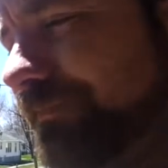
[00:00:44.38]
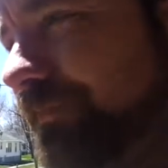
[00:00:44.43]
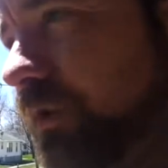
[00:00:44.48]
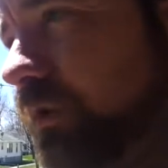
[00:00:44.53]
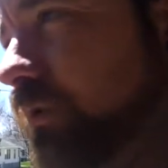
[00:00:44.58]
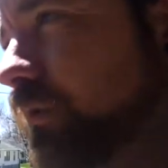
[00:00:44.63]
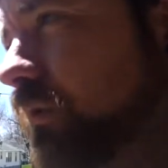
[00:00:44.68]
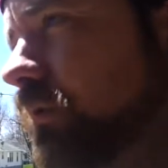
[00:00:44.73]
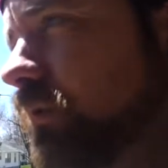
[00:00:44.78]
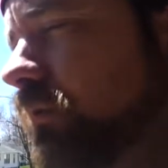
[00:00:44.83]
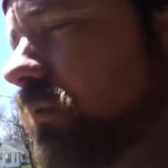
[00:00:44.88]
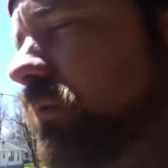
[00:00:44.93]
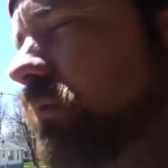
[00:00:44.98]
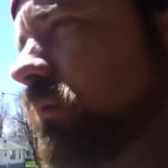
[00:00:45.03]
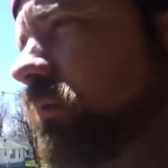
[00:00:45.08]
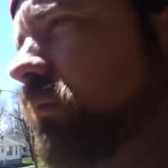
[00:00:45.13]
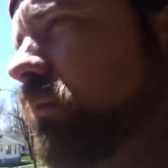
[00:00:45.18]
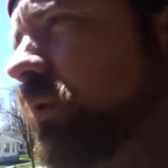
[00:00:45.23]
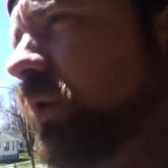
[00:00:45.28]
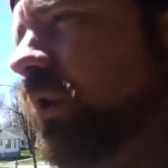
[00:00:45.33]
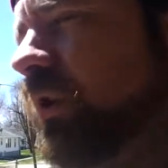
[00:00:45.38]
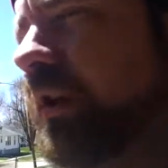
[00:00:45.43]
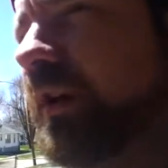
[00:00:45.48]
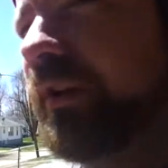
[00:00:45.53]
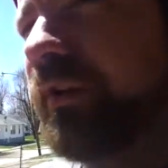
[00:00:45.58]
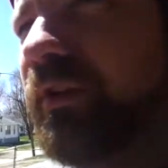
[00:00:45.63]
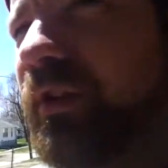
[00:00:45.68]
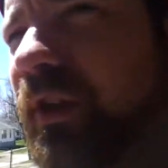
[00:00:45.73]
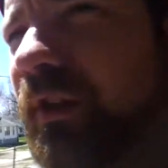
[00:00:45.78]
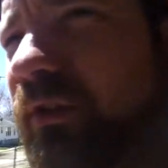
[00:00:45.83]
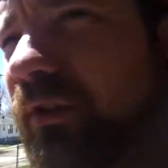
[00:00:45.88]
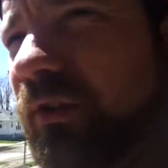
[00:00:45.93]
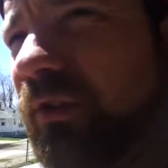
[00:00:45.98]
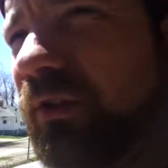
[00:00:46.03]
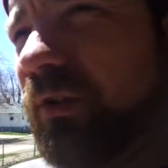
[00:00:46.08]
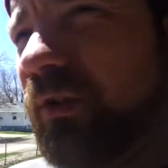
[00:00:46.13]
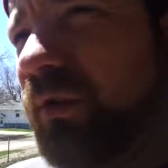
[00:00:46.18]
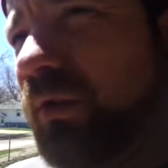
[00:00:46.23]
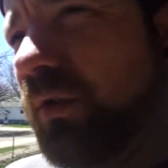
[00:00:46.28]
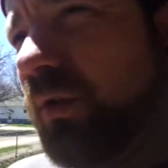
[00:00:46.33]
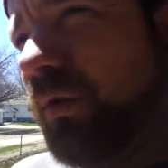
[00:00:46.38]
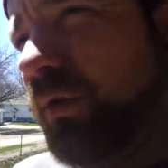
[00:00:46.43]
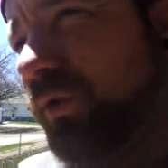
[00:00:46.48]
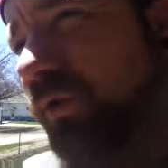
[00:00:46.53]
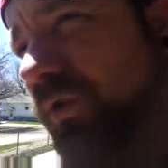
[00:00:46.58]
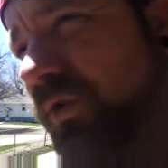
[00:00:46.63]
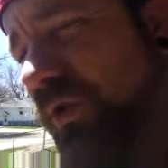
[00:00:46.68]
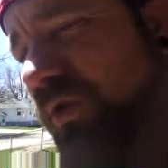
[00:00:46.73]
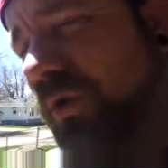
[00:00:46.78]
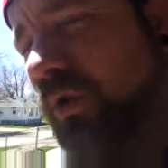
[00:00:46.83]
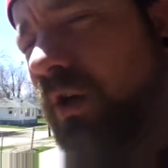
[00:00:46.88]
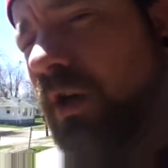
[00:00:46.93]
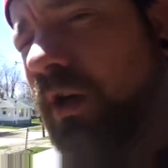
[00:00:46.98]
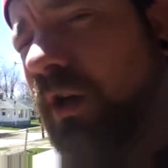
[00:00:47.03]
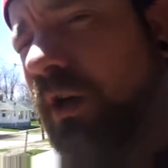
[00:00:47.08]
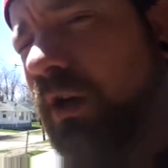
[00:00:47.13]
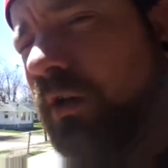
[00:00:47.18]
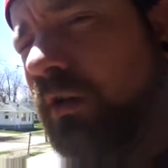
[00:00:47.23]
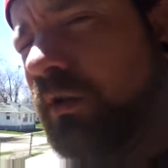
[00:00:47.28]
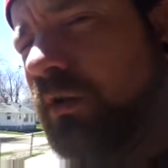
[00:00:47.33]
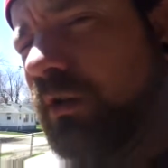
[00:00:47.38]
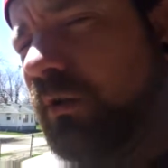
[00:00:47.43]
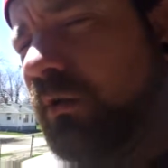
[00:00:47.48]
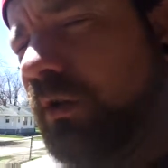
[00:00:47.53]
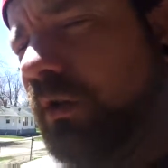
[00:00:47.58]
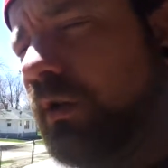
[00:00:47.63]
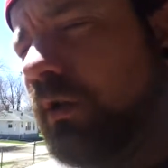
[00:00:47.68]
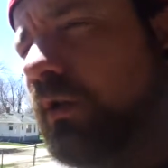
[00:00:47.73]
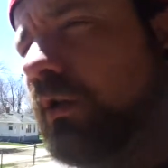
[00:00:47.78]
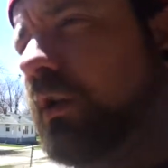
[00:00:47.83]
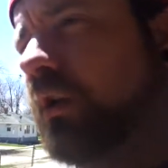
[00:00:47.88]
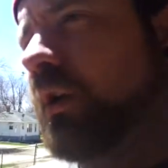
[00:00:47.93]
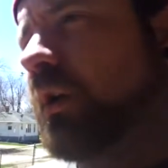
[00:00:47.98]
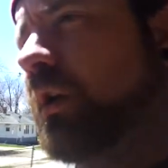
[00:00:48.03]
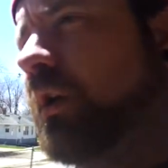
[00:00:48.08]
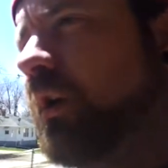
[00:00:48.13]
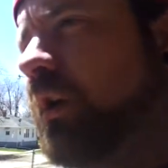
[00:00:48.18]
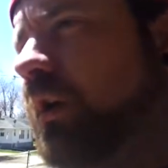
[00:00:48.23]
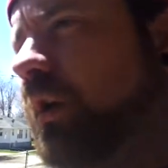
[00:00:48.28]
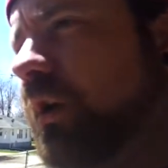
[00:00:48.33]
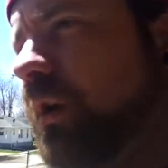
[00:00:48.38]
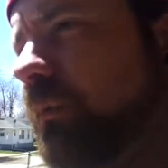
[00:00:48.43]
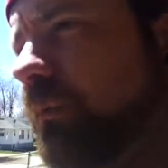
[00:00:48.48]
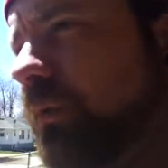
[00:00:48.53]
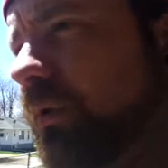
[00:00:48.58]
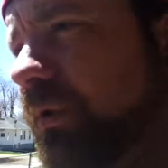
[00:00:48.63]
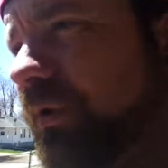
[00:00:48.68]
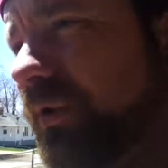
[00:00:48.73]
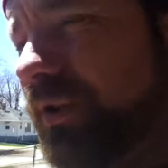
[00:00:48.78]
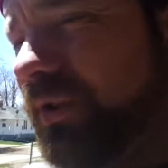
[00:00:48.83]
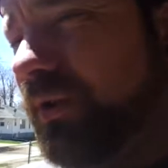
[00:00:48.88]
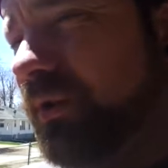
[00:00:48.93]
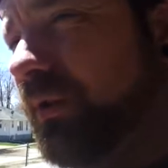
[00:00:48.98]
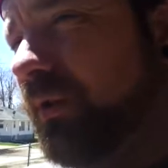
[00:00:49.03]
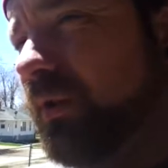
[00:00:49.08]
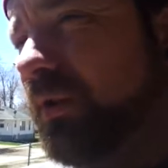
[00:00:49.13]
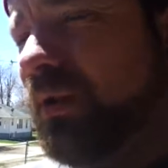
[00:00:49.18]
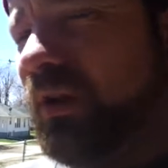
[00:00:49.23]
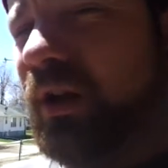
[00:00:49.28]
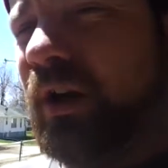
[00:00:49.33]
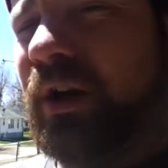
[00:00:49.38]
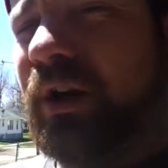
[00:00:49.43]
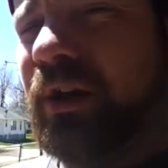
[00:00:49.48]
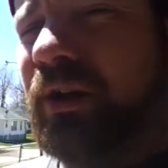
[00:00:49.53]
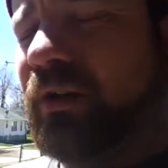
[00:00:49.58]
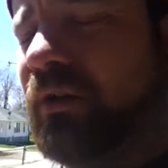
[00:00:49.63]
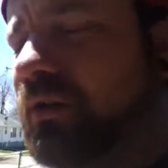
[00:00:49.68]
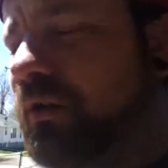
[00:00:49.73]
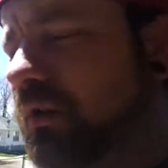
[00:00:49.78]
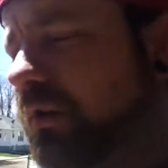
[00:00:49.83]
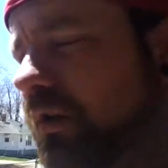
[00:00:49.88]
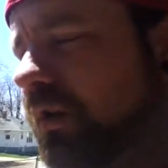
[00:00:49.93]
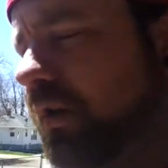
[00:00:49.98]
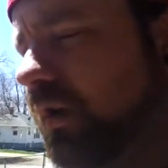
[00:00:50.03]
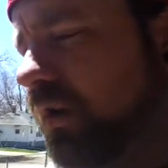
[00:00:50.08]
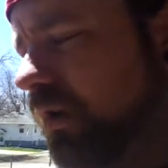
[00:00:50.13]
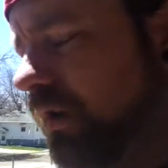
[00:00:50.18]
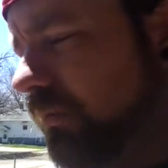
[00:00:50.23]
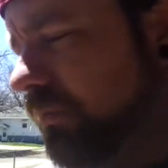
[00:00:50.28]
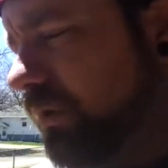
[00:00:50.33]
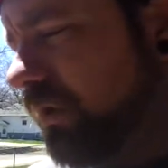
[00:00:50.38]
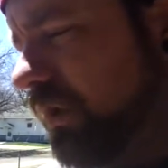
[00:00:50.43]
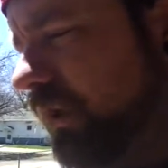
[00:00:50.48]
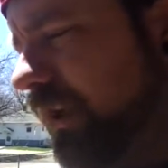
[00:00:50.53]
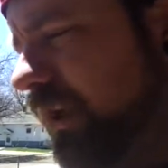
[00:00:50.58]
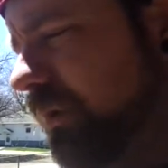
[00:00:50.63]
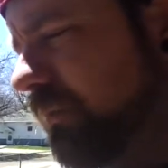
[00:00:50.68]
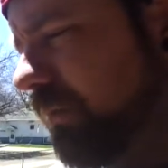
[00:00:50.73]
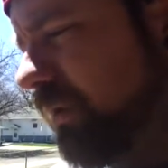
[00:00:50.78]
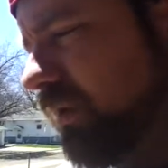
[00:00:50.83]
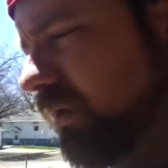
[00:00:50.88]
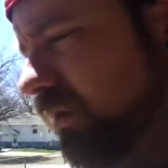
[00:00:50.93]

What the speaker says: didn't realize that the closer you got into it, the thinner the line became.